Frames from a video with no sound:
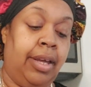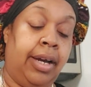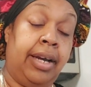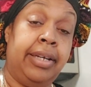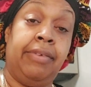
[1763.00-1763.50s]

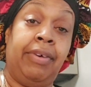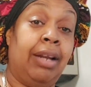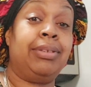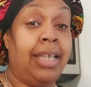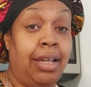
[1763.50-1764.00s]
Because if I
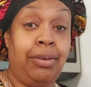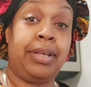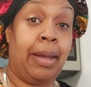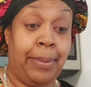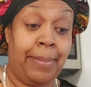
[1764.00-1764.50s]
don't stand on
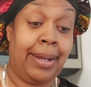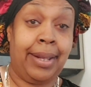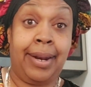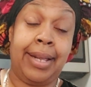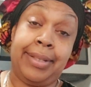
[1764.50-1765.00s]
top of the bacon
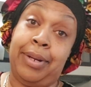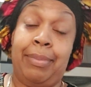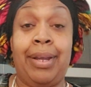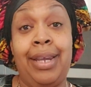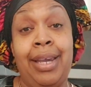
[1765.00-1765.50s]
and I turn
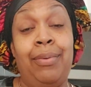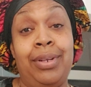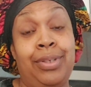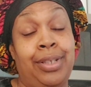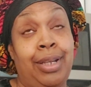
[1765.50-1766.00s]
my head,
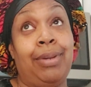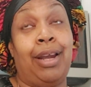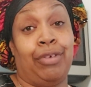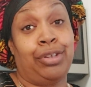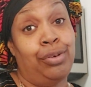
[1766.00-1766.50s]
would seem like
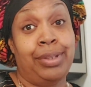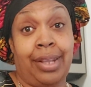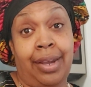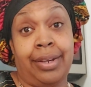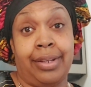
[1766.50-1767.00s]
for 2
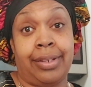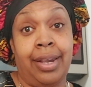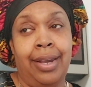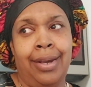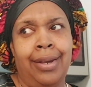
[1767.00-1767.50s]
seconds,
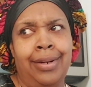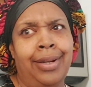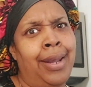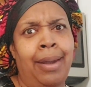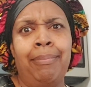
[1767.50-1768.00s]
the
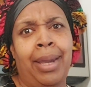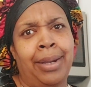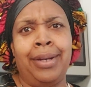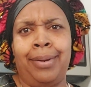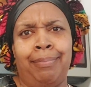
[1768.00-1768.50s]
damn
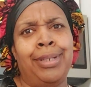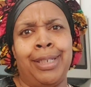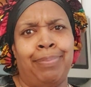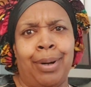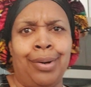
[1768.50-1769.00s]
bacon
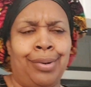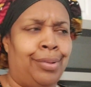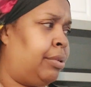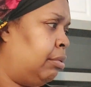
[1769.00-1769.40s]
just burns.